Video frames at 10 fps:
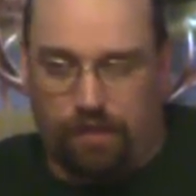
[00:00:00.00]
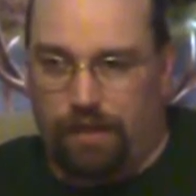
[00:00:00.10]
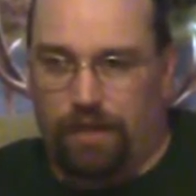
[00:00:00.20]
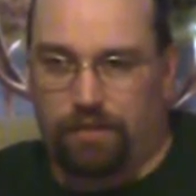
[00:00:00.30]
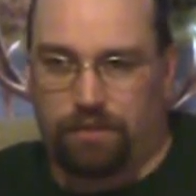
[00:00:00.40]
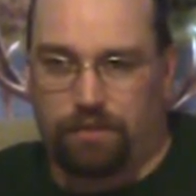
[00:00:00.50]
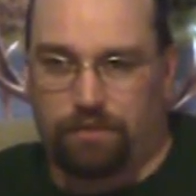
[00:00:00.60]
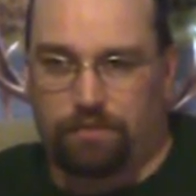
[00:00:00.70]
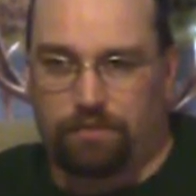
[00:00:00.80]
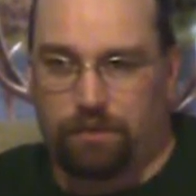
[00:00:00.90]
and
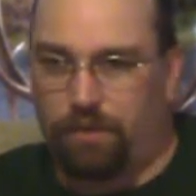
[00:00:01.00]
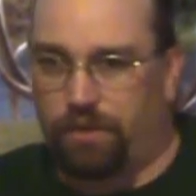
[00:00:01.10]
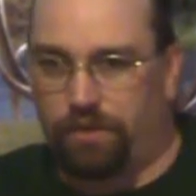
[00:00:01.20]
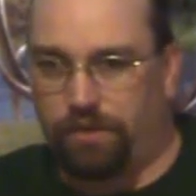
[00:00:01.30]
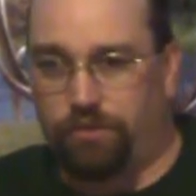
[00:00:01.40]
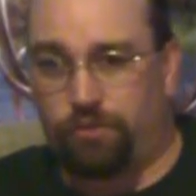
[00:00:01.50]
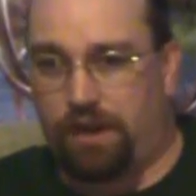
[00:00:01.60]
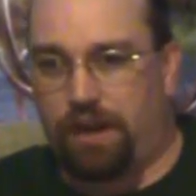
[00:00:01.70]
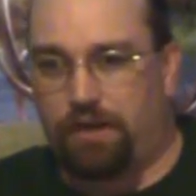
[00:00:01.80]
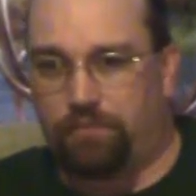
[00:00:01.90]
are a good trade
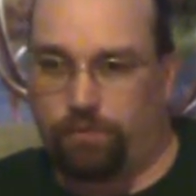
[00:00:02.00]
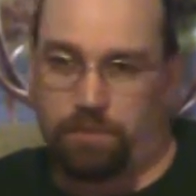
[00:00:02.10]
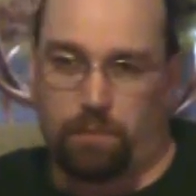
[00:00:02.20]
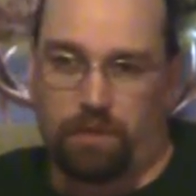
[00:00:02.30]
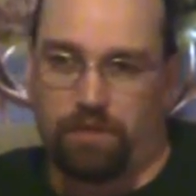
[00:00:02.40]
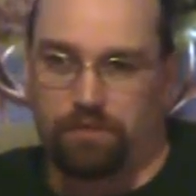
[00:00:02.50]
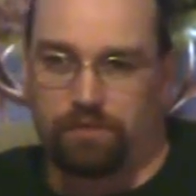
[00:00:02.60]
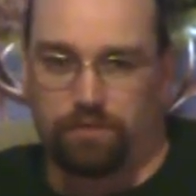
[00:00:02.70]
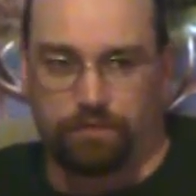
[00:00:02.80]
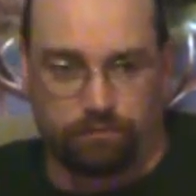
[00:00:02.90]
item for someone else
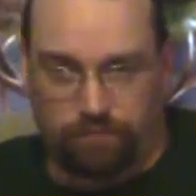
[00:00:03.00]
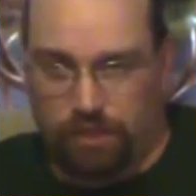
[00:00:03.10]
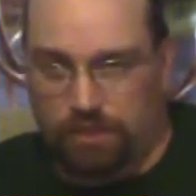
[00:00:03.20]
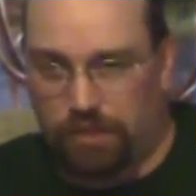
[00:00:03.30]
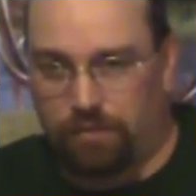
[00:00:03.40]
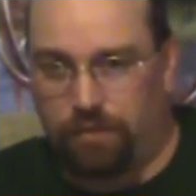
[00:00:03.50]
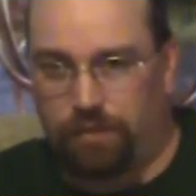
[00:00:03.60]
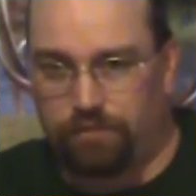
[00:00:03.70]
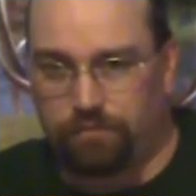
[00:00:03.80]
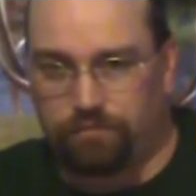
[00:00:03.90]
for a skill that
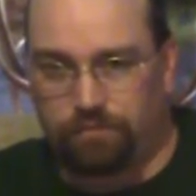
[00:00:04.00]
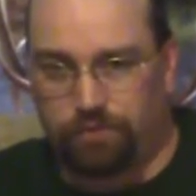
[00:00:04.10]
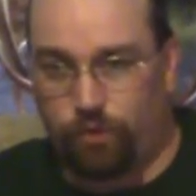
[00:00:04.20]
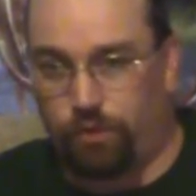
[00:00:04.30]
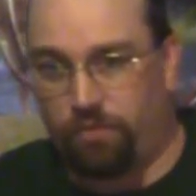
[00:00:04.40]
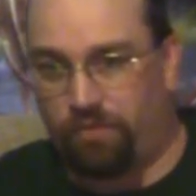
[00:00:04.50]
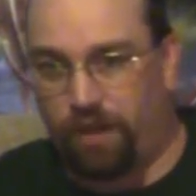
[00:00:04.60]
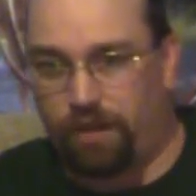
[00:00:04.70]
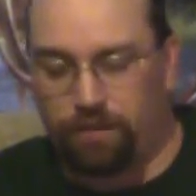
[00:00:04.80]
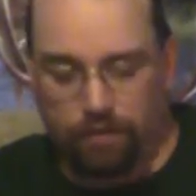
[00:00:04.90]
you can provide.